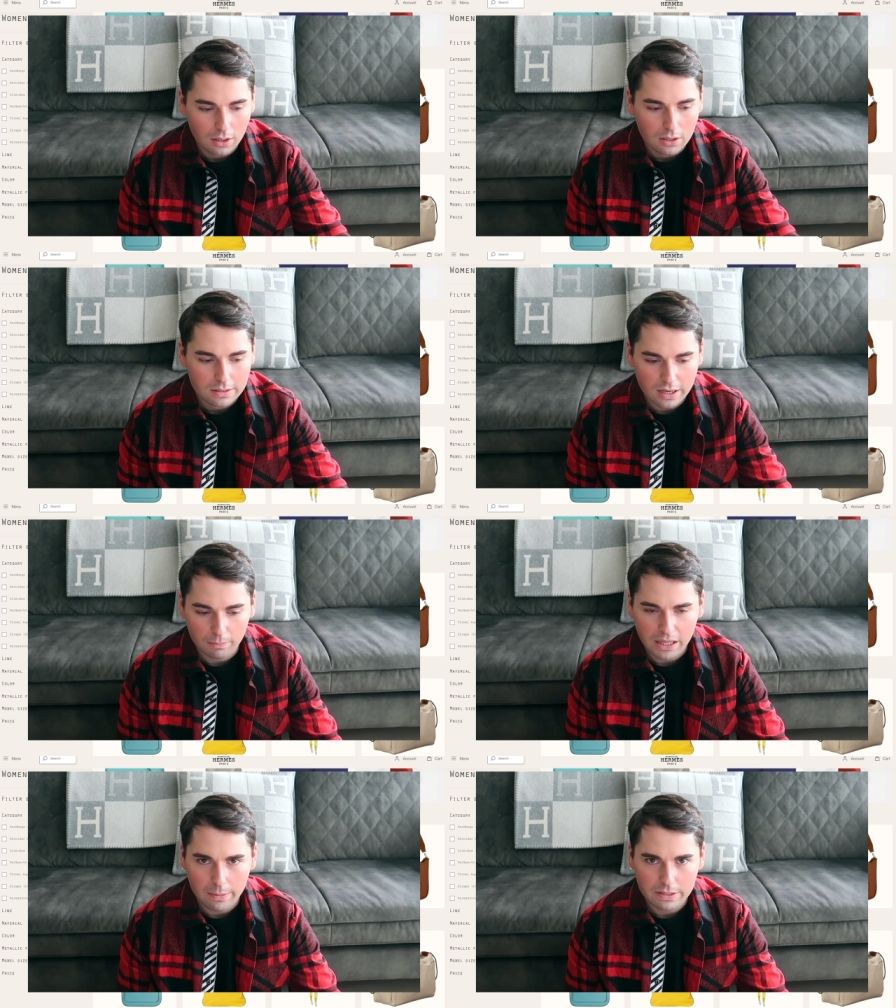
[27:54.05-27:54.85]

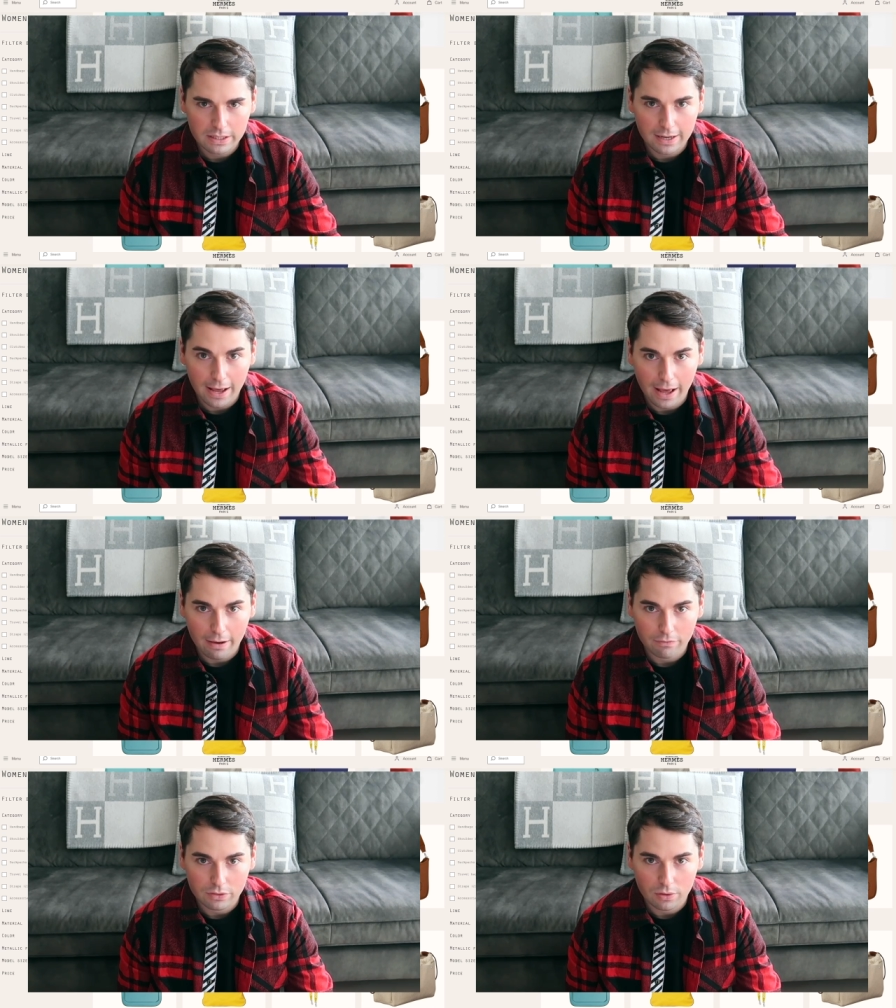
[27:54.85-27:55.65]
Sometimes they have
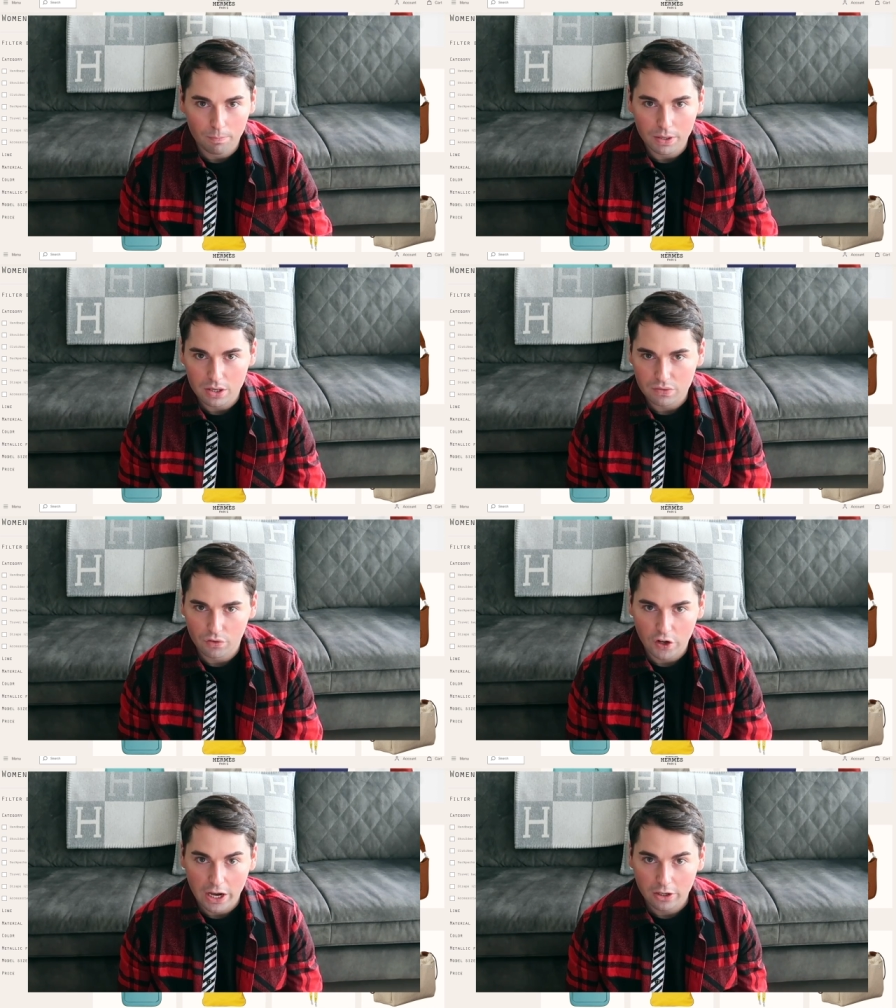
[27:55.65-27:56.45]
the biggest
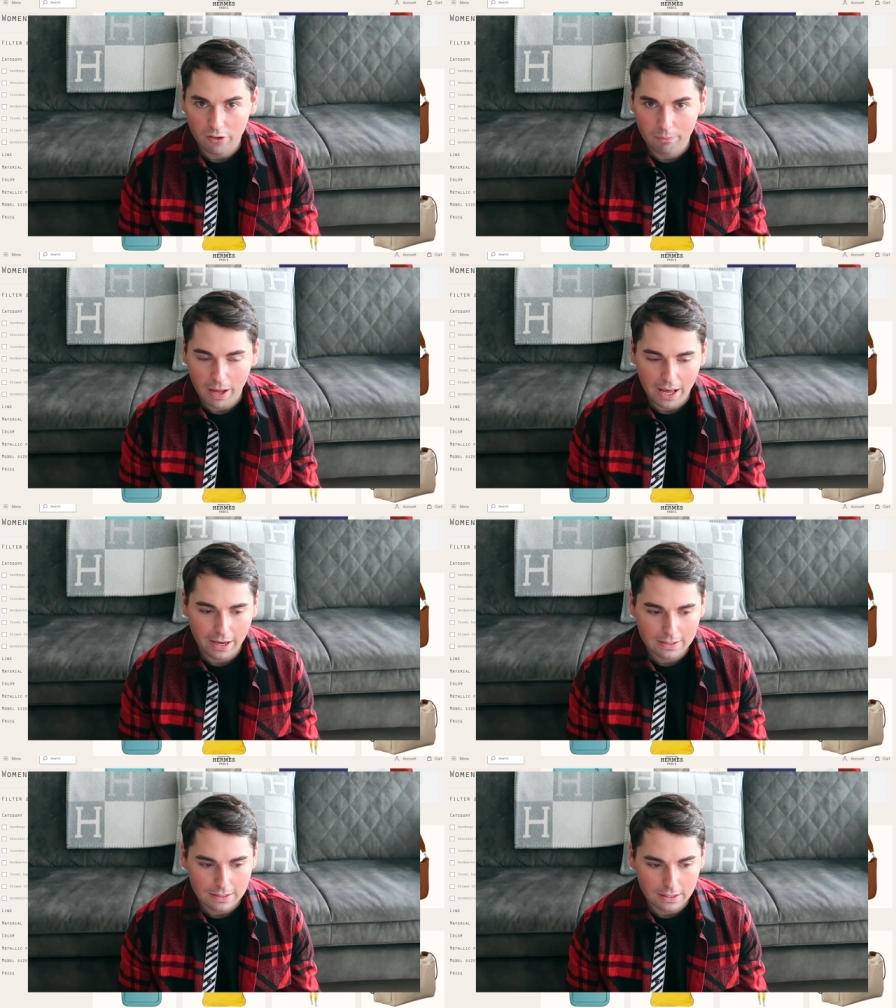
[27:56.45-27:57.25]
variety of bags,